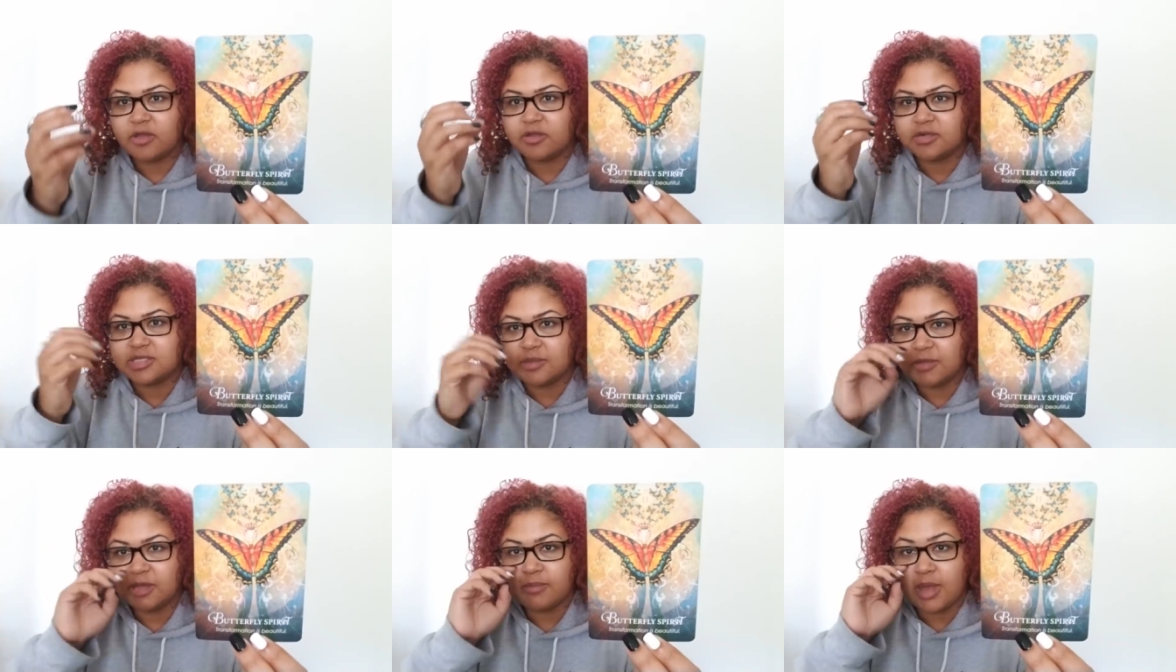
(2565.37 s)
There's
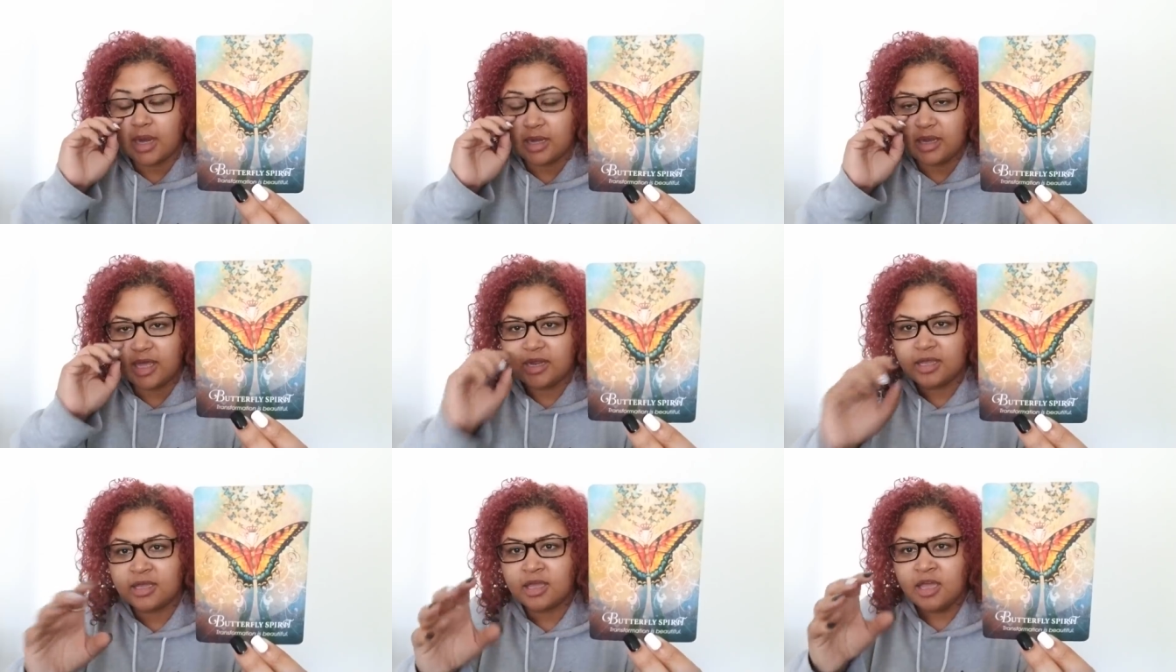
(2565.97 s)
something
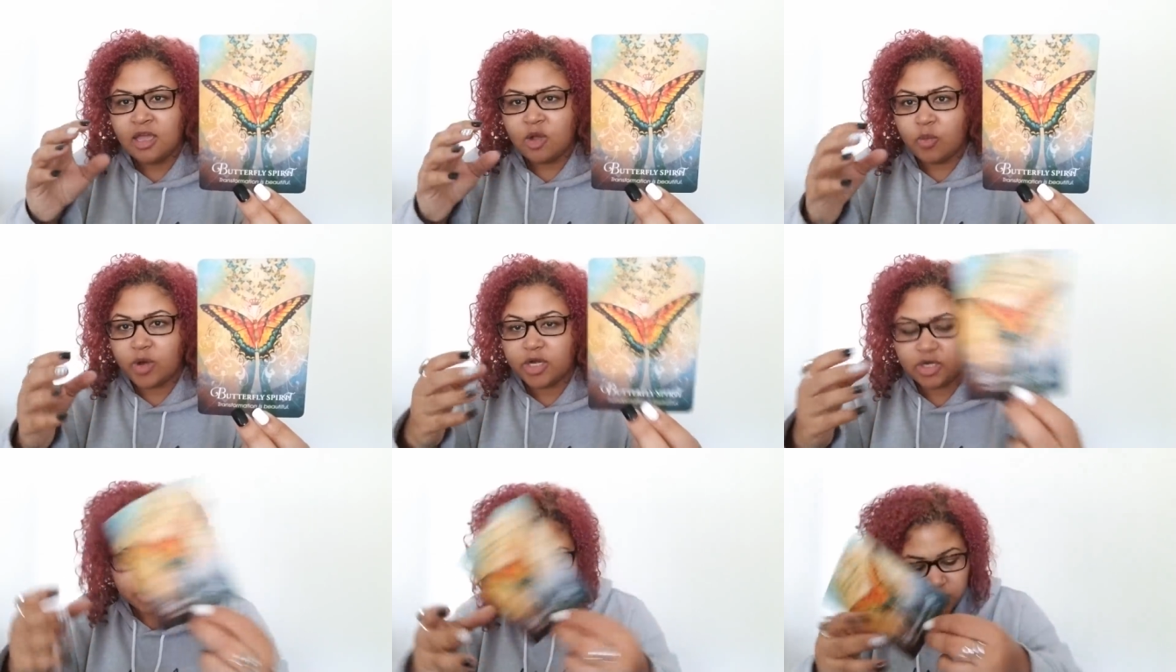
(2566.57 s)
magnetic where
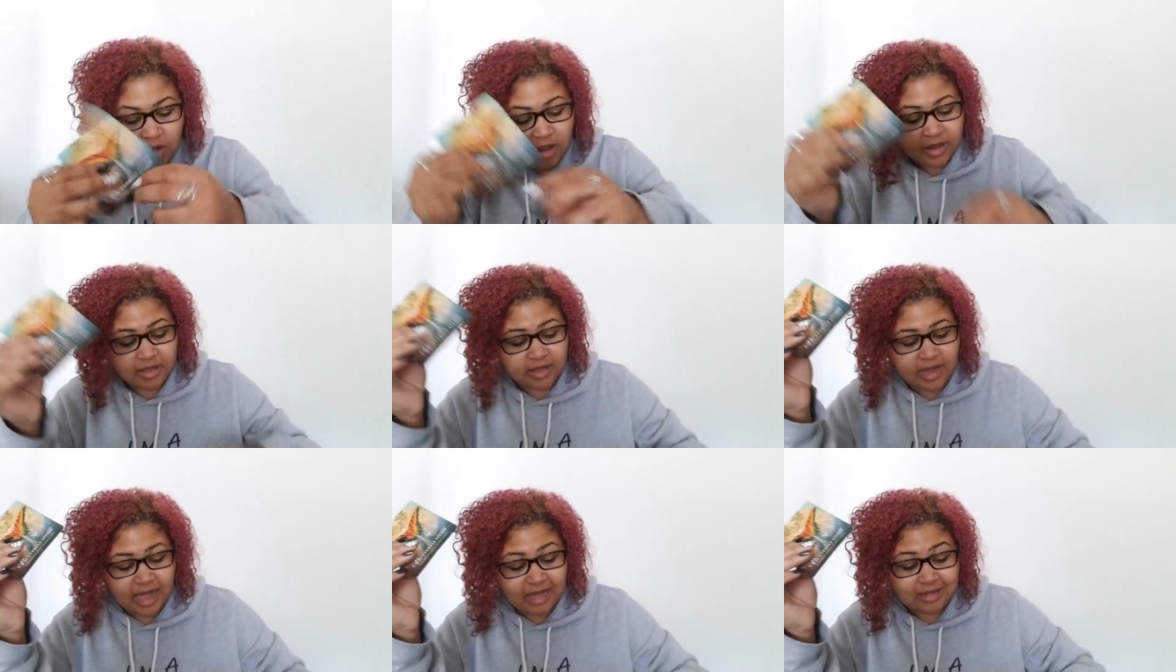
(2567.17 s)
you're drawing
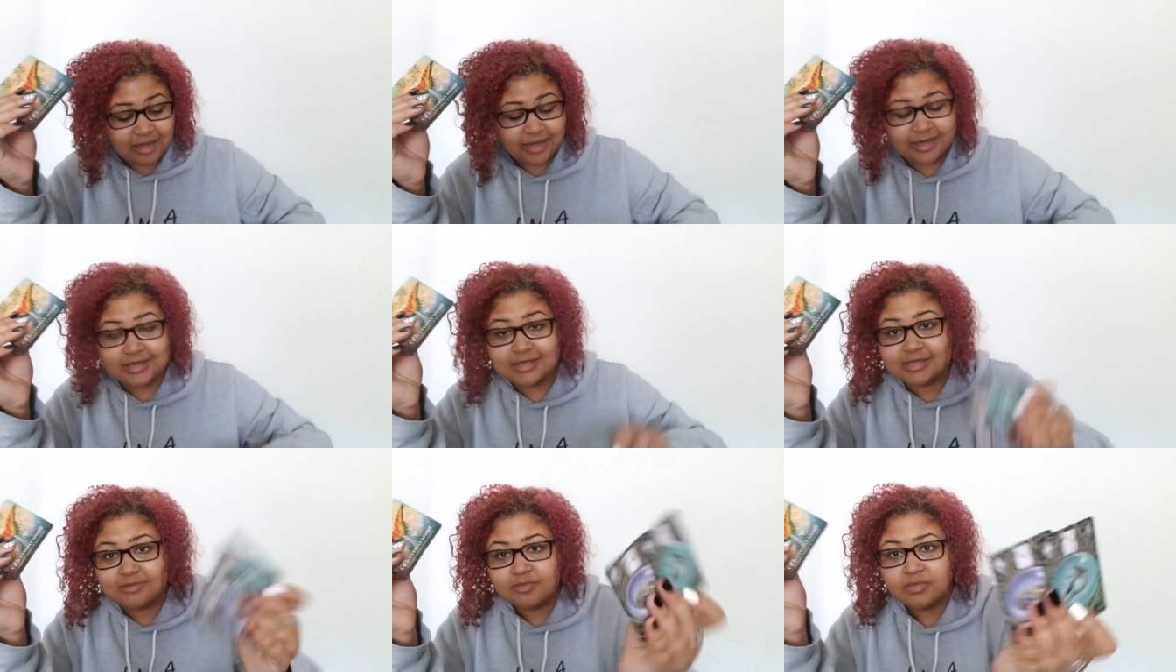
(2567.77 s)
in
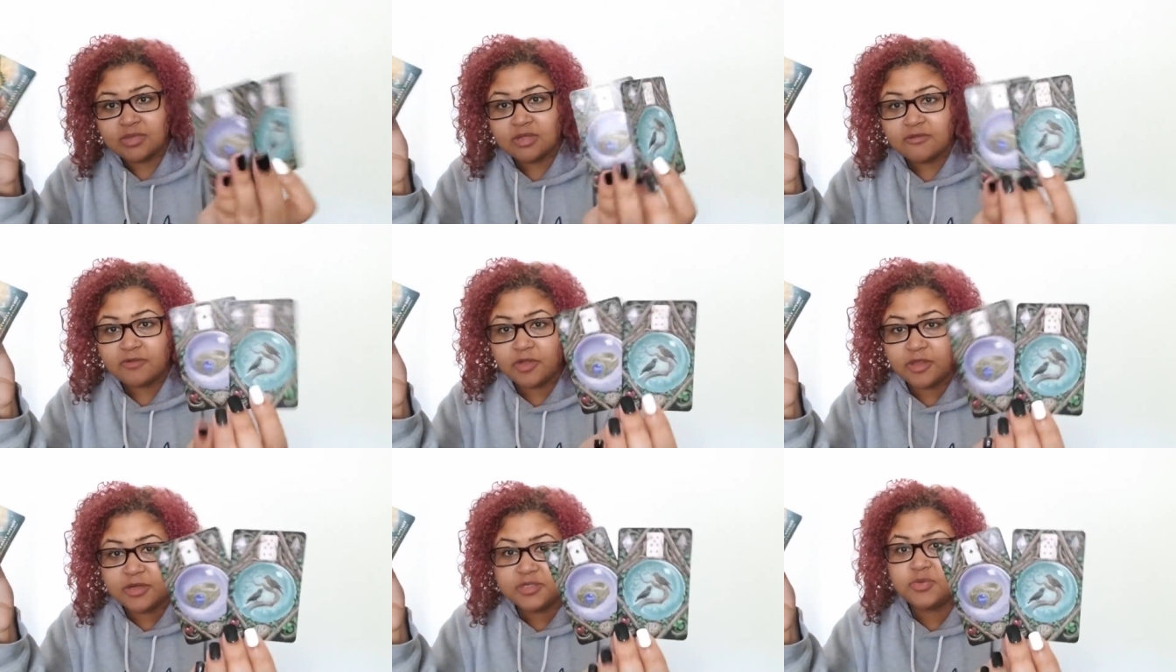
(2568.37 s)
allies
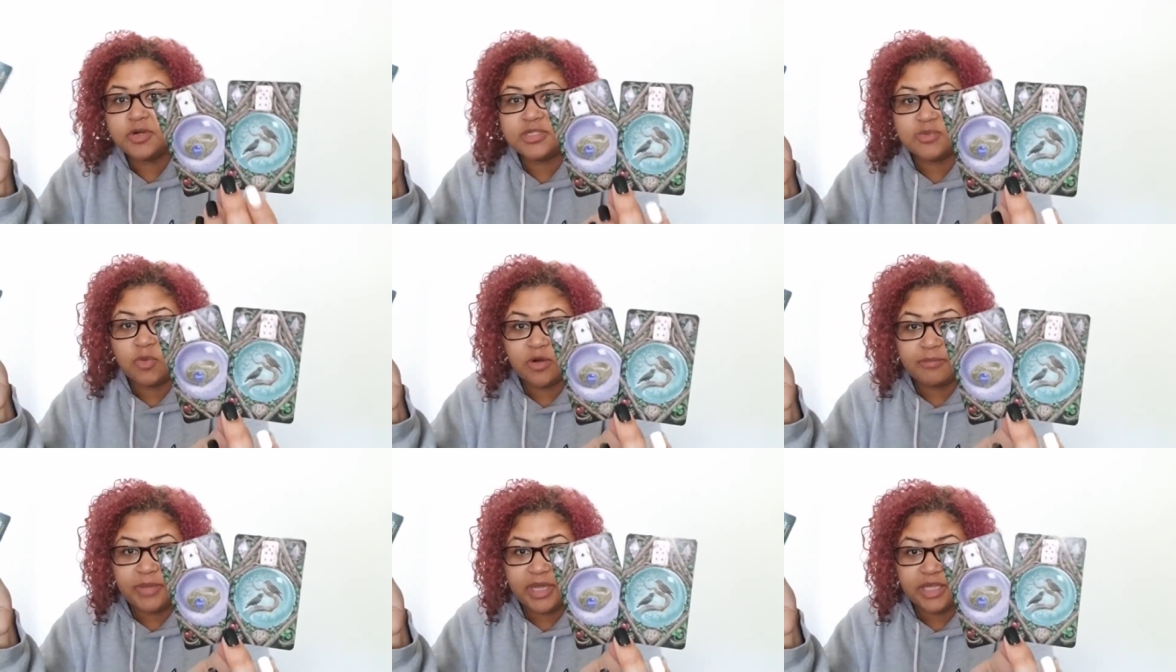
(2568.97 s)
for those where it's
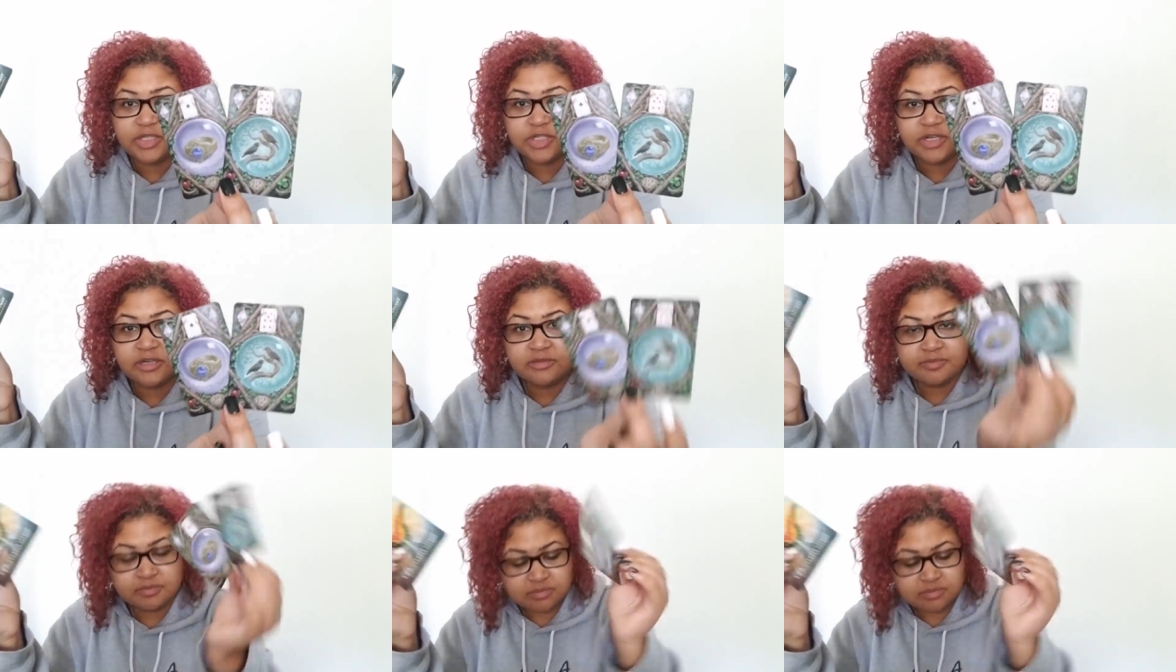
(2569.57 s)
more major